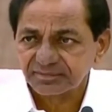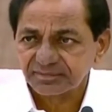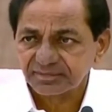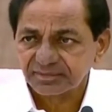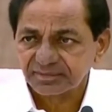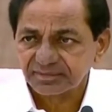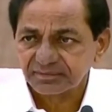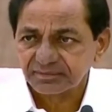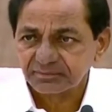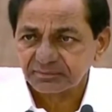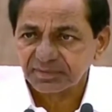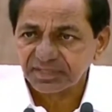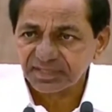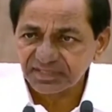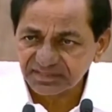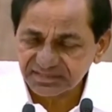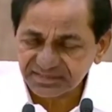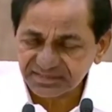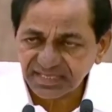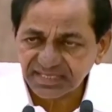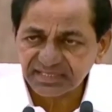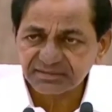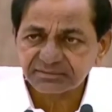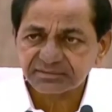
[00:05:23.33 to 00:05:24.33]
Please
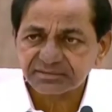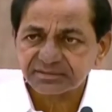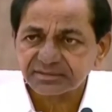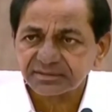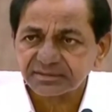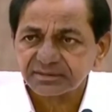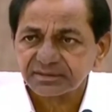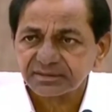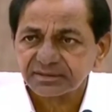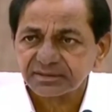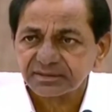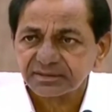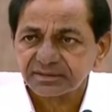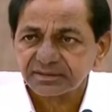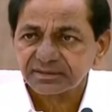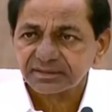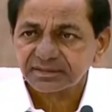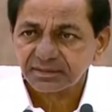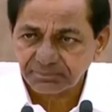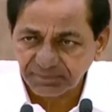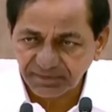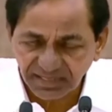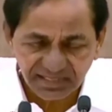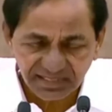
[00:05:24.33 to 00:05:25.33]
change the
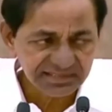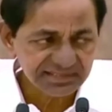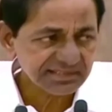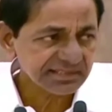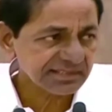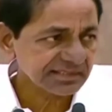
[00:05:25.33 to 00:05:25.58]
policies.